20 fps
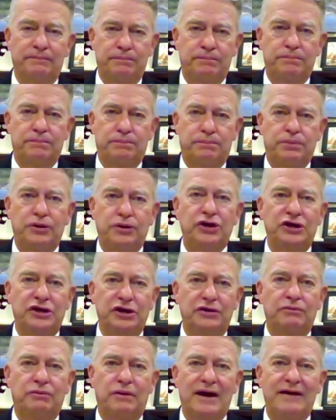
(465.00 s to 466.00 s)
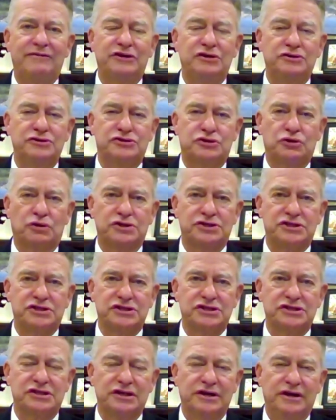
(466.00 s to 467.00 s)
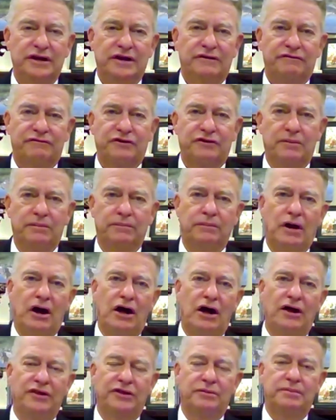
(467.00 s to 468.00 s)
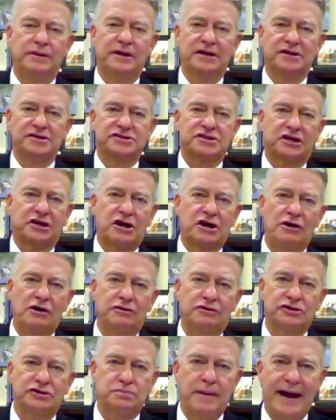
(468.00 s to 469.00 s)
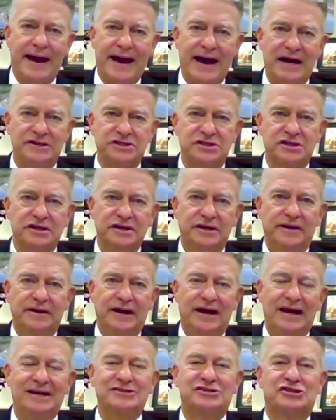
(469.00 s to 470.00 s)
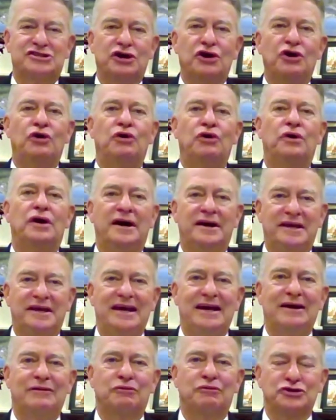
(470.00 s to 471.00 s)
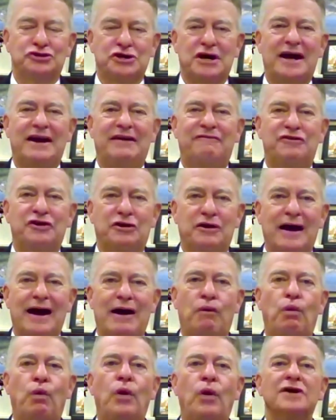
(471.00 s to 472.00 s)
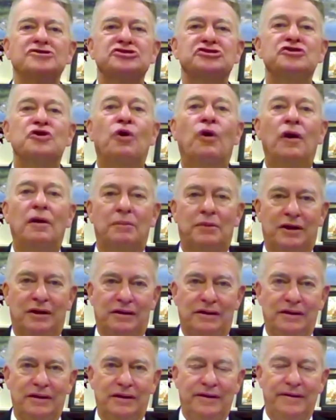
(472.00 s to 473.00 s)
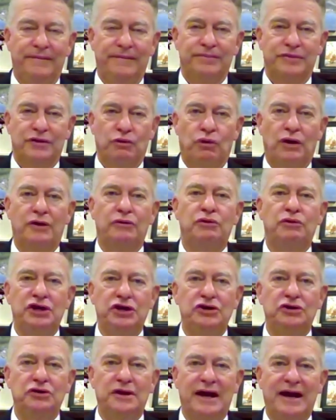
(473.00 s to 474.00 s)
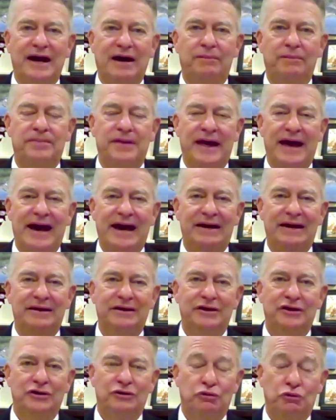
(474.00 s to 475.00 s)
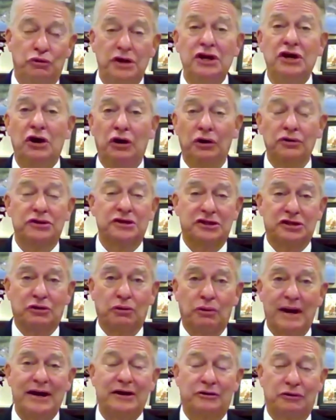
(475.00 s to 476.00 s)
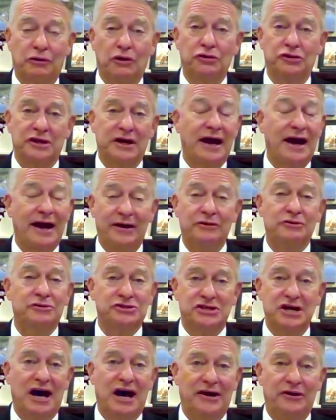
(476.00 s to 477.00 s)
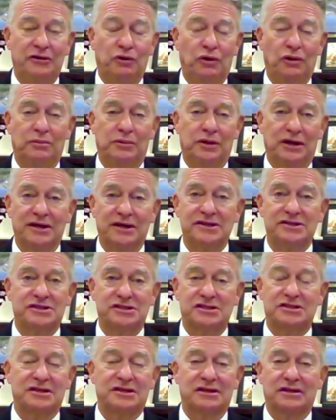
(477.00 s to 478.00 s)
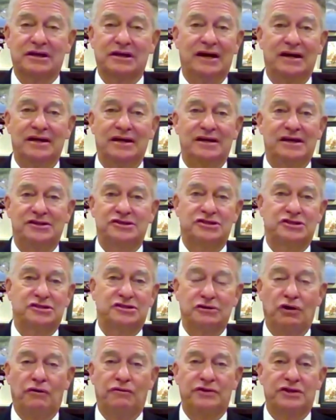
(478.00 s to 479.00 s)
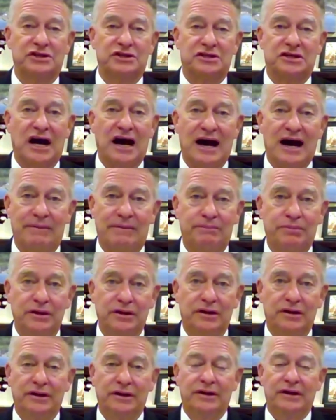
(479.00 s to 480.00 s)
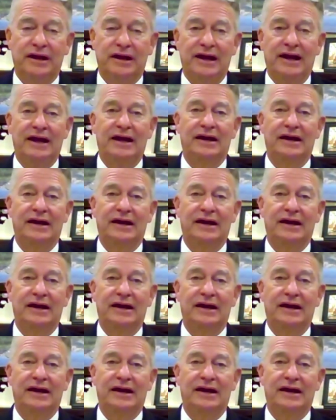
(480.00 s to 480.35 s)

some pretty good revenue sources from all the bills that Congress passed. And so again, we're trying to figure out what's normal. What do we do to help that? We know that the rate of growth in Idaho is not normal. It's over the top.